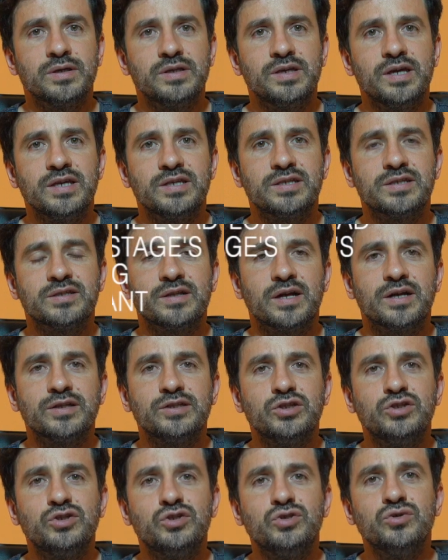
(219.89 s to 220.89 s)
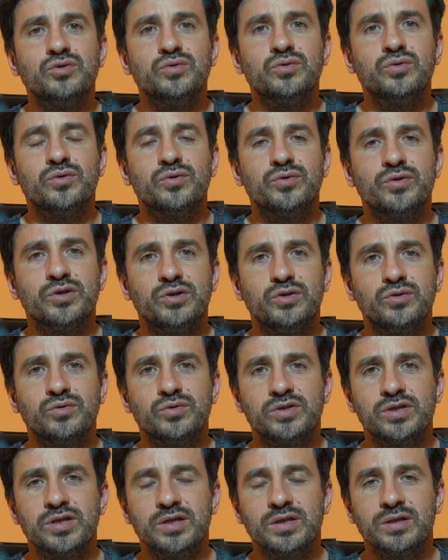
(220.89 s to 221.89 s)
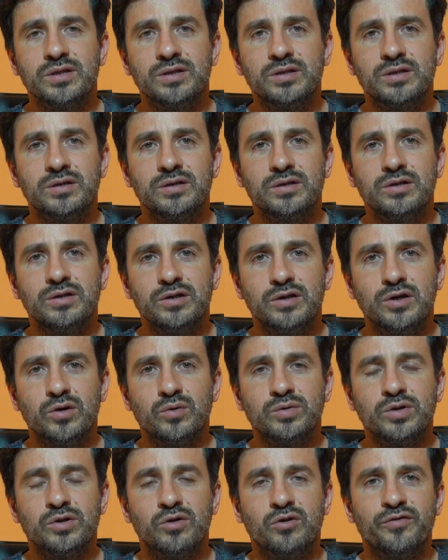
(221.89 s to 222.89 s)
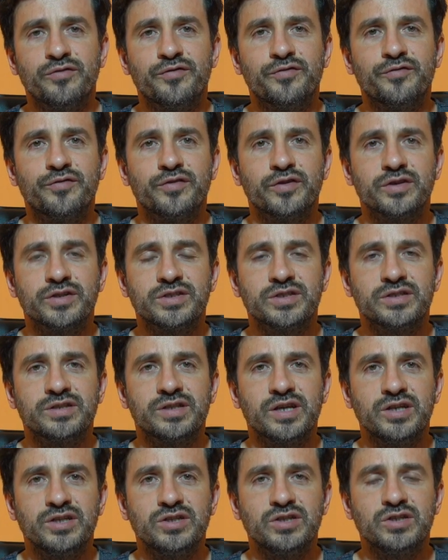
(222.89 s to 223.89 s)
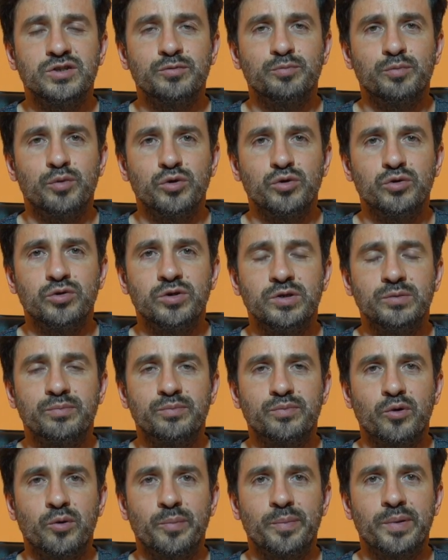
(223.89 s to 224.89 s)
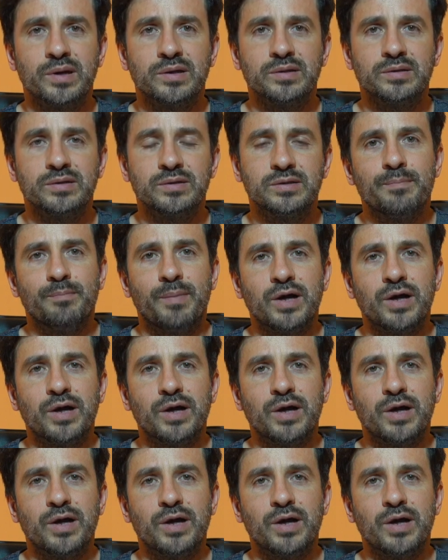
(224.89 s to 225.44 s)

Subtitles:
Case study 2, reducing the load of first stage's polluting propellant.